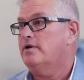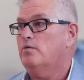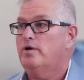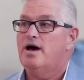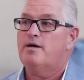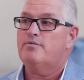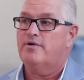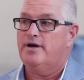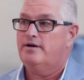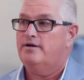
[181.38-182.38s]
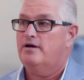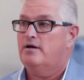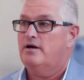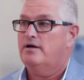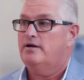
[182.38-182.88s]
and we operated
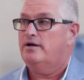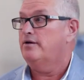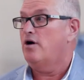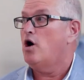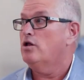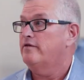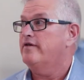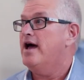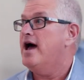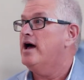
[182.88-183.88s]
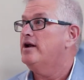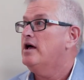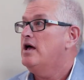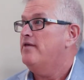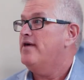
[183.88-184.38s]
in all of that.
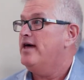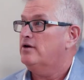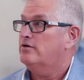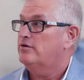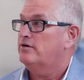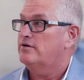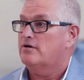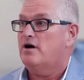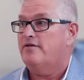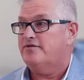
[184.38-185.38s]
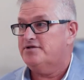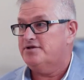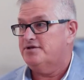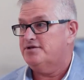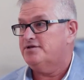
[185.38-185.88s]
And that included our
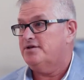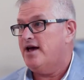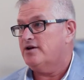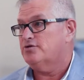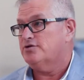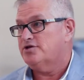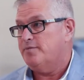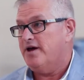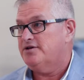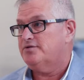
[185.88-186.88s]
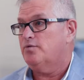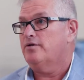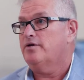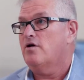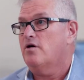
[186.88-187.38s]
offices, the actual space where
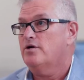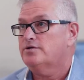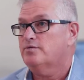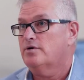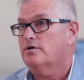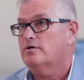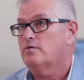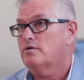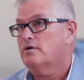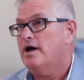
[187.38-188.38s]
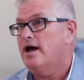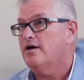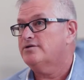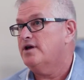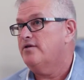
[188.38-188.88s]
the cars were
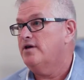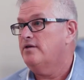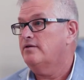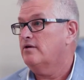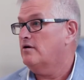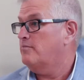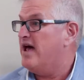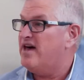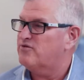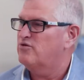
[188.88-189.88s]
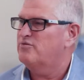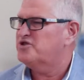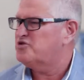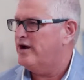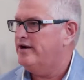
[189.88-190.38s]
housed, and then our
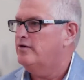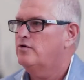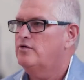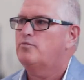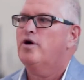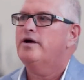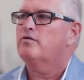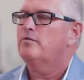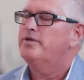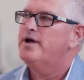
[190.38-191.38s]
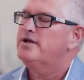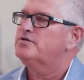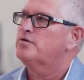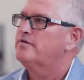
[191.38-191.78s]
bathrooms, training room, break room, and that sort of